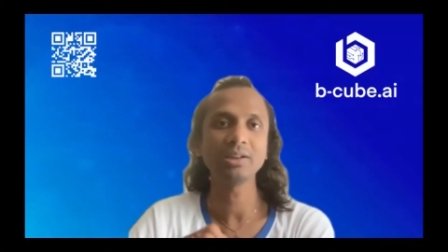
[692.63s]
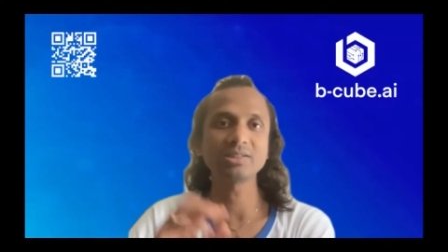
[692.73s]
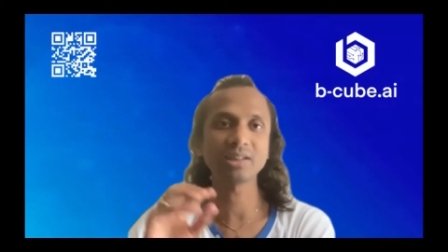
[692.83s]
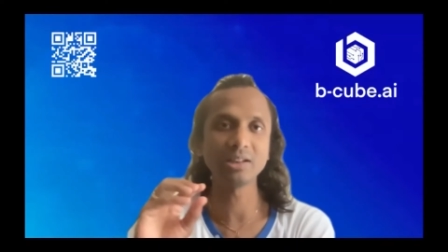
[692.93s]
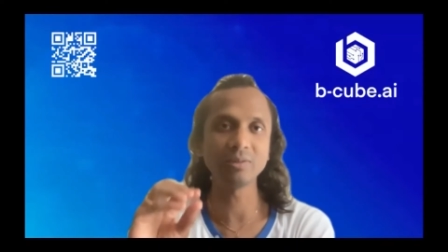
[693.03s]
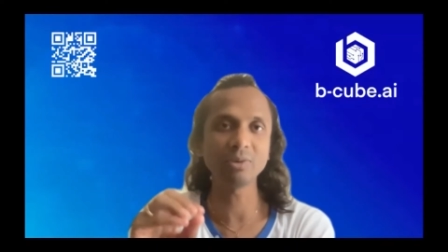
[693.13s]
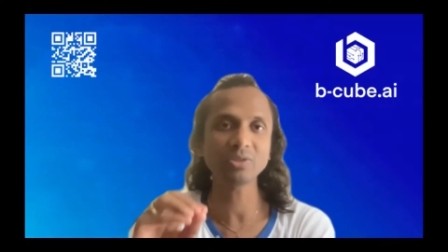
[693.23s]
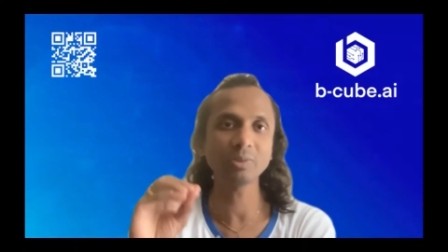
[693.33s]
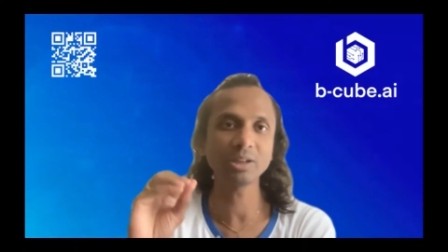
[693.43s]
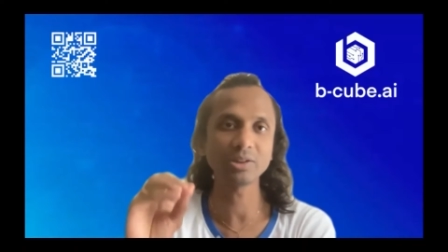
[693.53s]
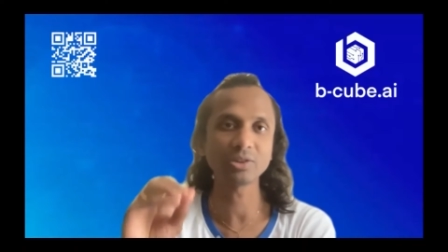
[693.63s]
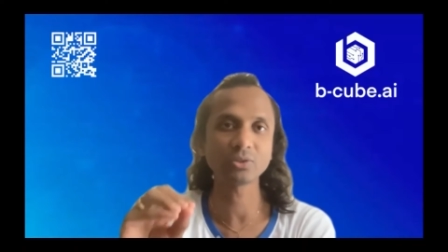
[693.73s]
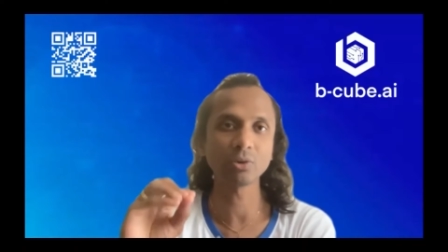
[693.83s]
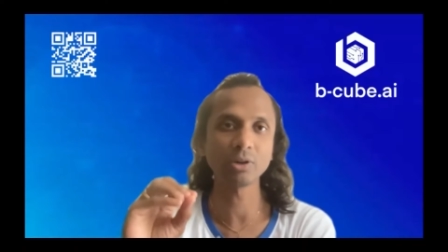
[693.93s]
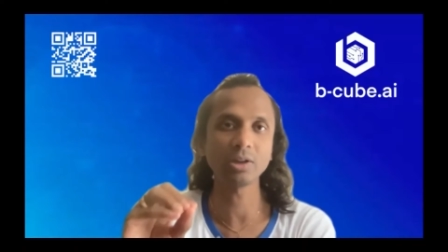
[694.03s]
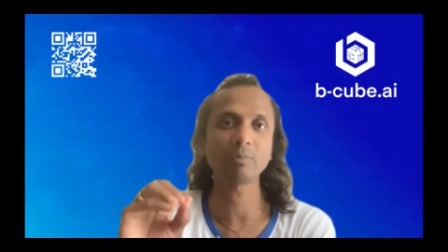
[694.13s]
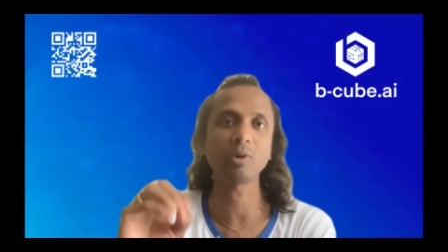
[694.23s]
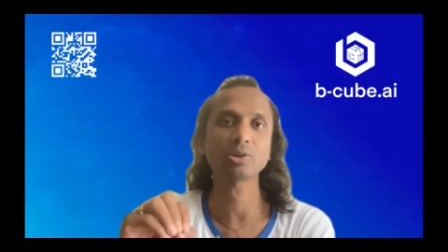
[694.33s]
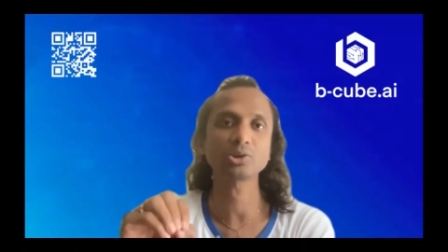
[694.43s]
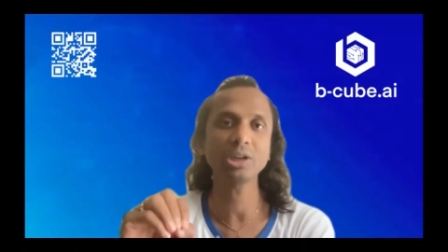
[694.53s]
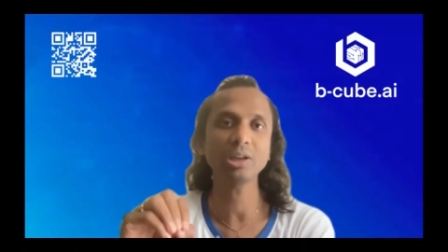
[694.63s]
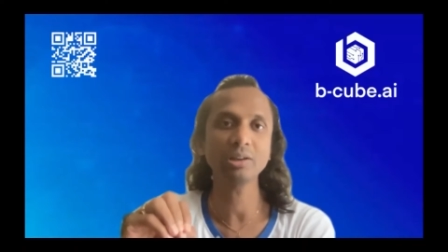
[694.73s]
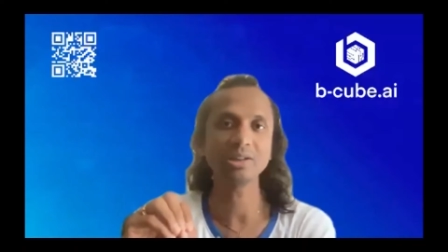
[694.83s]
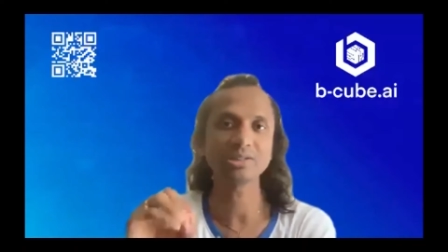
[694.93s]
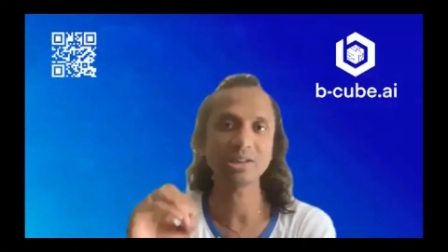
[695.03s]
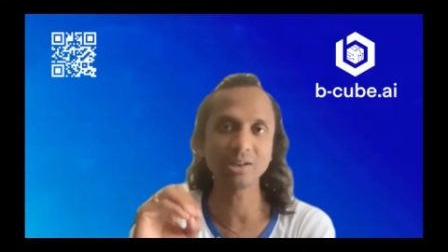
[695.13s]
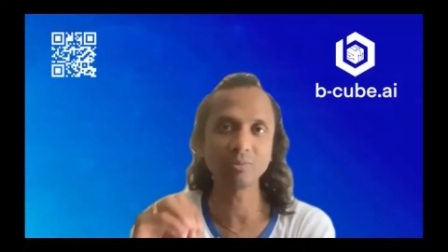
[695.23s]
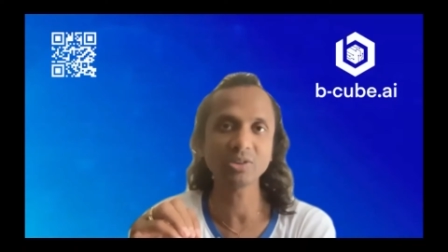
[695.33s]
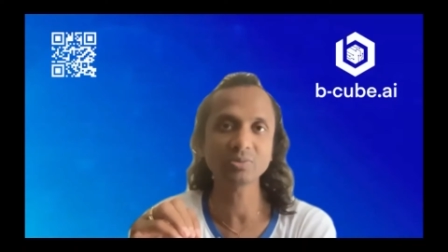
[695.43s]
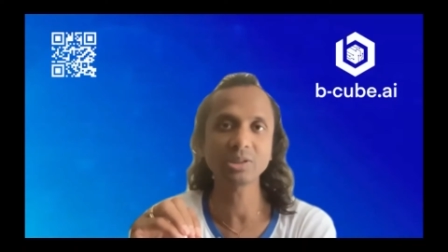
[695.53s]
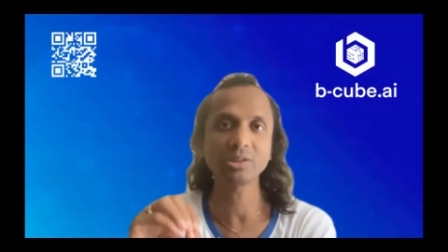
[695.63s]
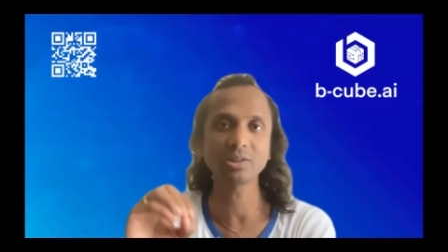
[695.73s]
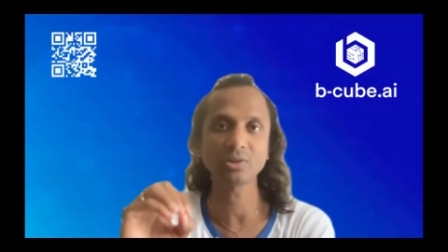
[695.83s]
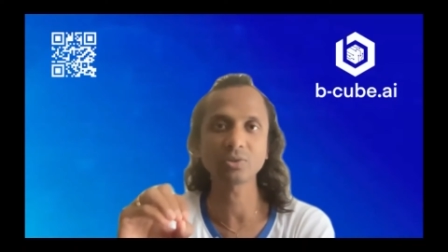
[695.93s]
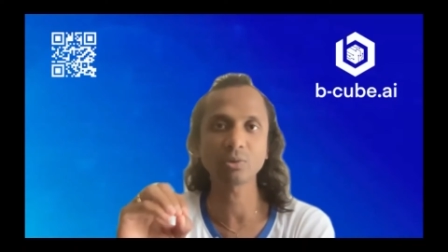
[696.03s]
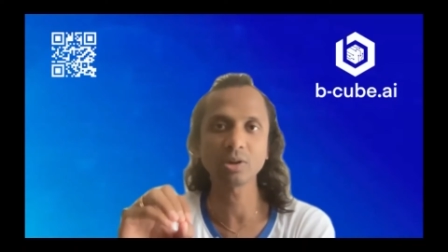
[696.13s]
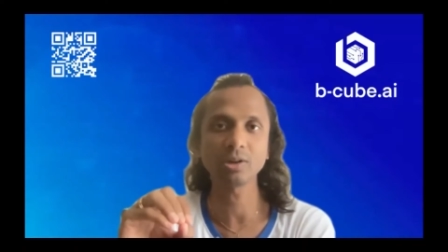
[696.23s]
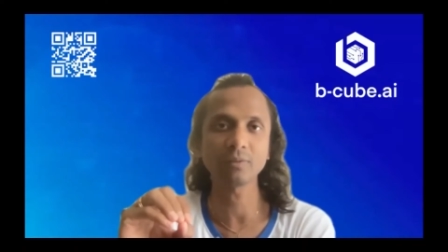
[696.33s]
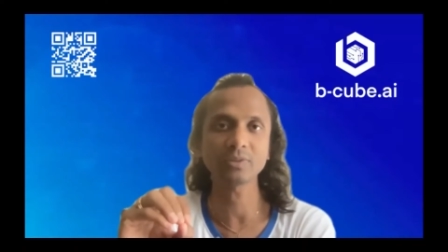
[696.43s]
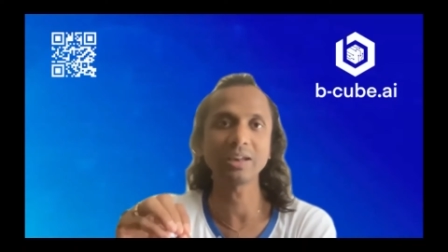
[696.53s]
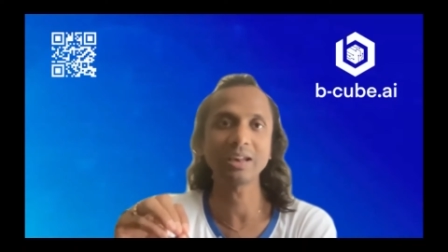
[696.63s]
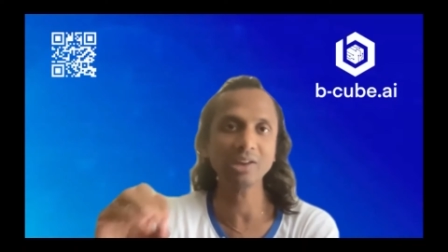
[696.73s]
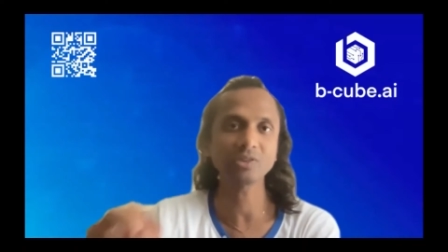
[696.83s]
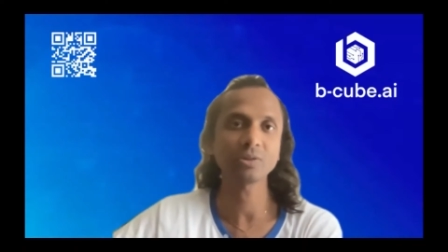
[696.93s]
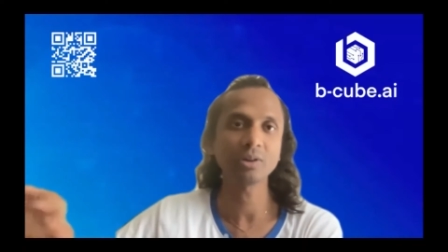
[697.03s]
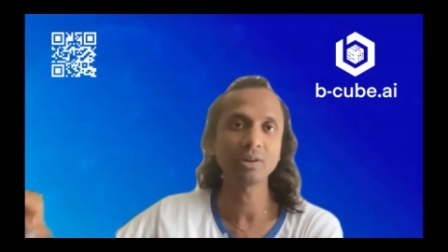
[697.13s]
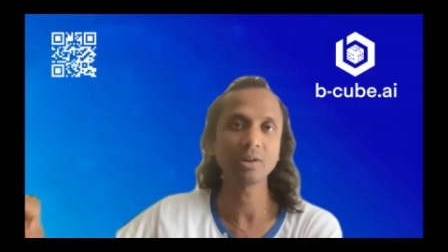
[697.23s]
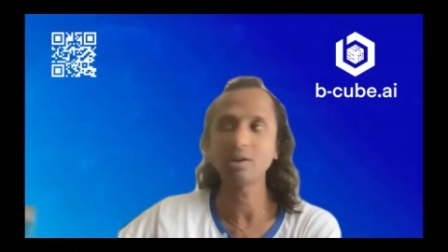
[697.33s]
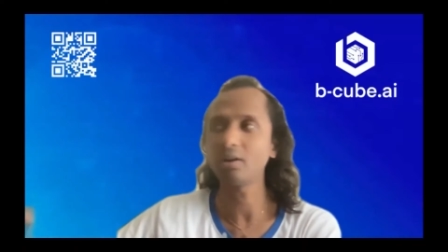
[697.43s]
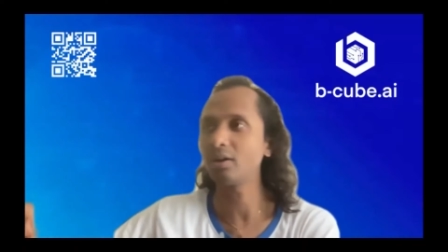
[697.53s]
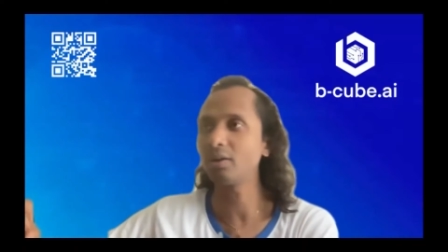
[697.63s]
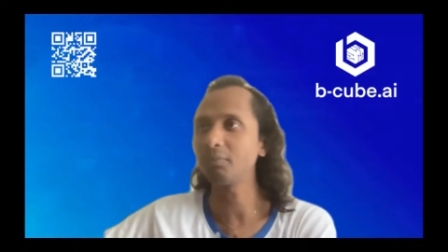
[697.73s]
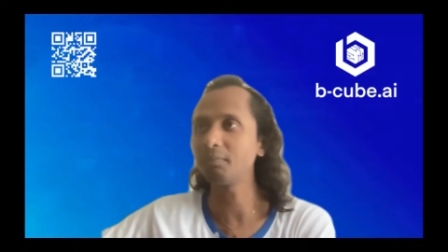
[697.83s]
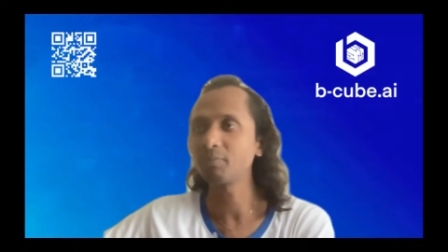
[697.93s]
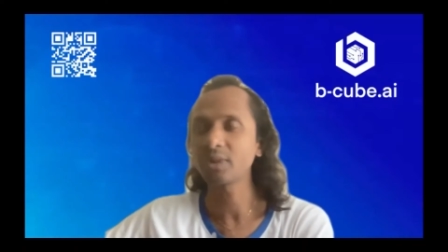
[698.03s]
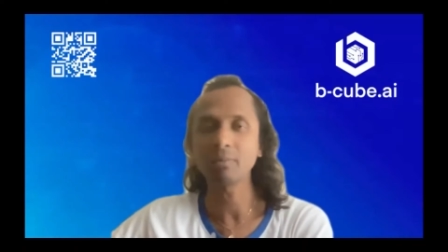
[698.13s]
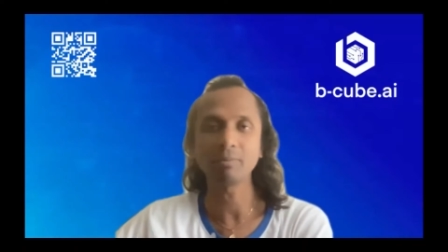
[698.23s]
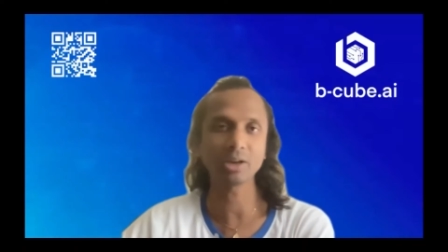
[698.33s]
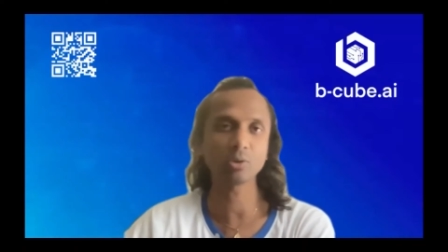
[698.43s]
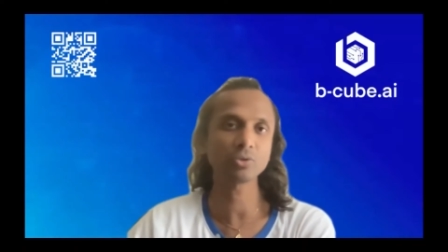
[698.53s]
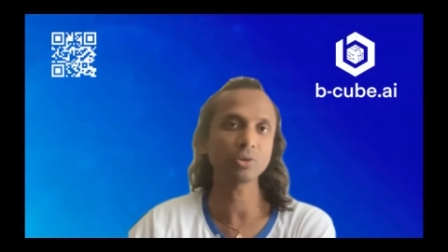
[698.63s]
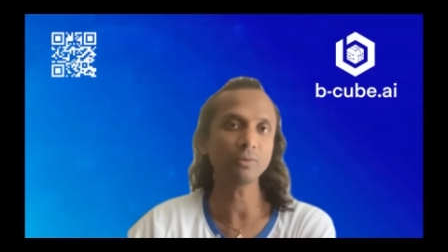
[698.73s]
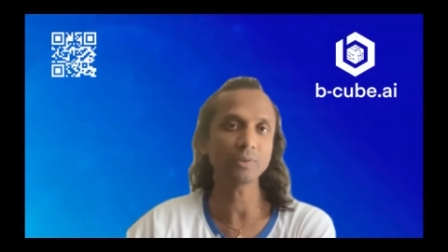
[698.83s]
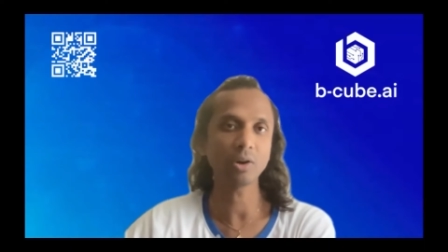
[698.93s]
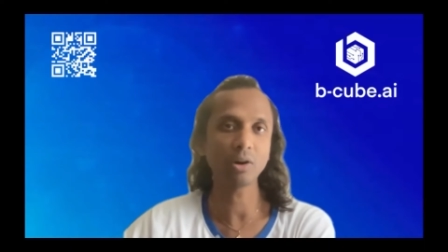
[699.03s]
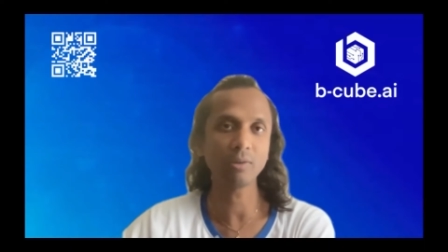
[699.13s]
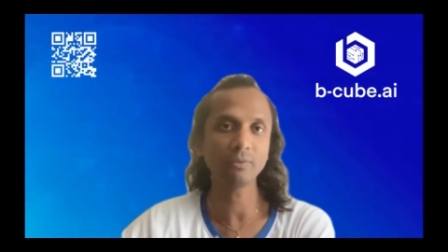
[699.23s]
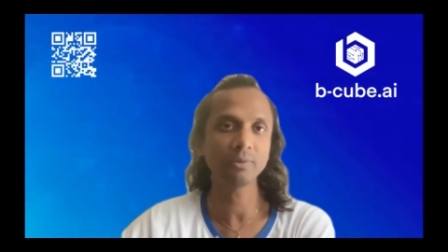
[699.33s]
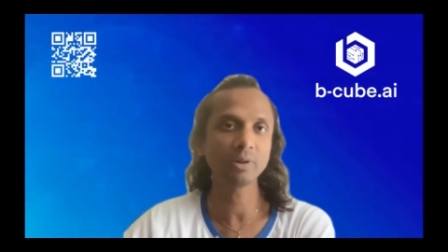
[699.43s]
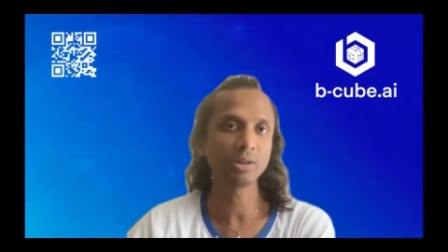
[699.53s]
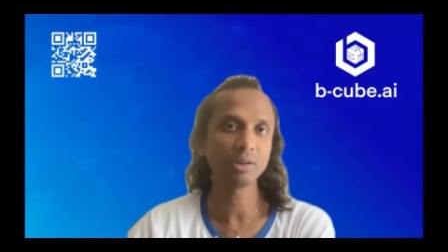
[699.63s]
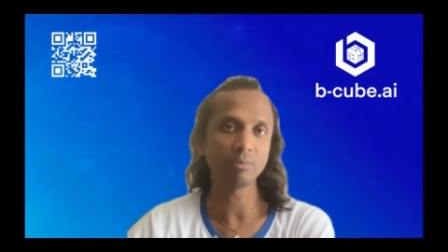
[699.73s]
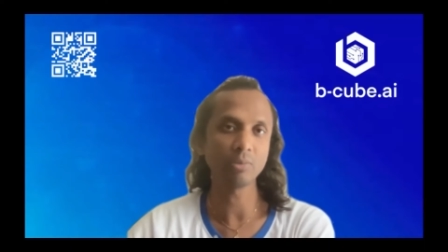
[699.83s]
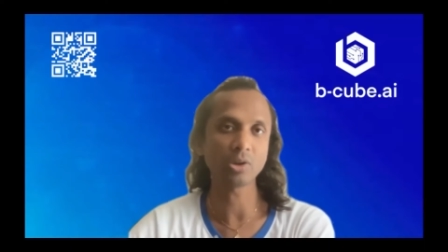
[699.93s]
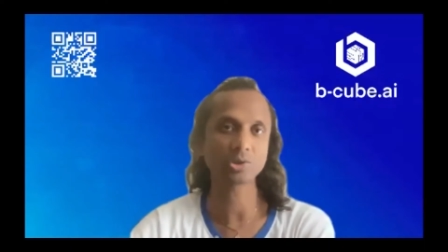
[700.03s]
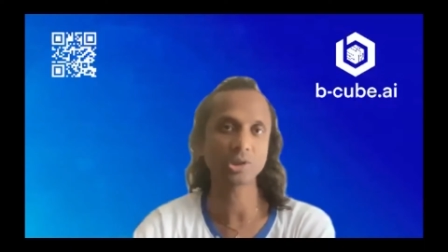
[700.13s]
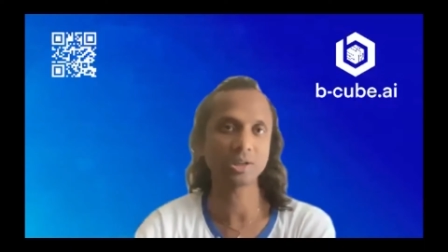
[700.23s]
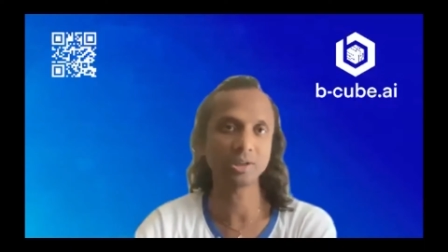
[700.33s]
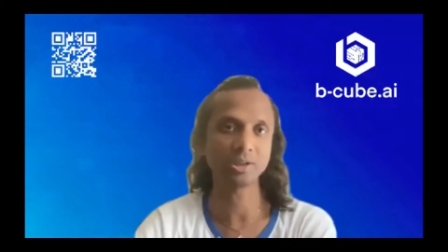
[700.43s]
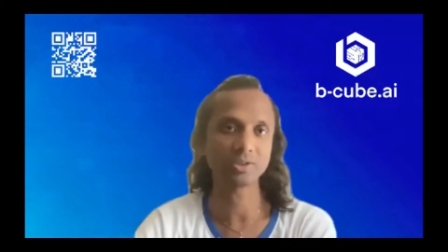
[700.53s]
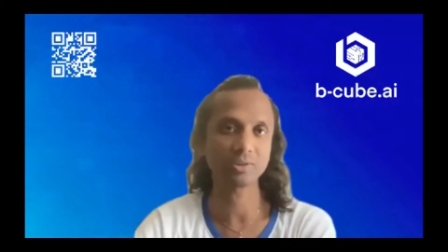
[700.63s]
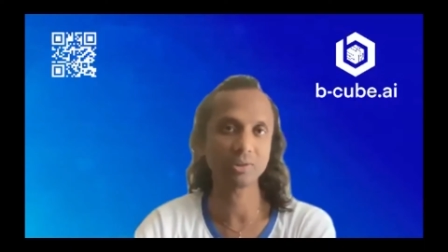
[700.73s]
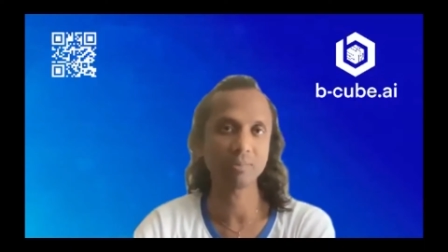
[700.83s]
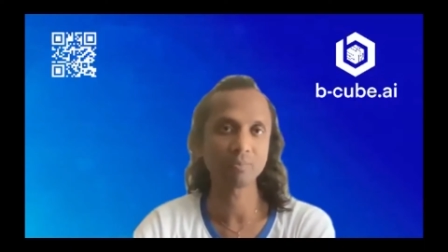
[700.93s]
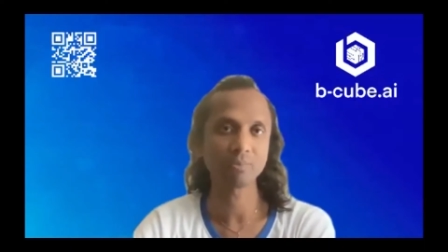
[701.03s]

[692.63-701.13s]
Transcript: It's an investment in the story of blockchain. It's an investment in the story of the next Microsoft of blockchain industry.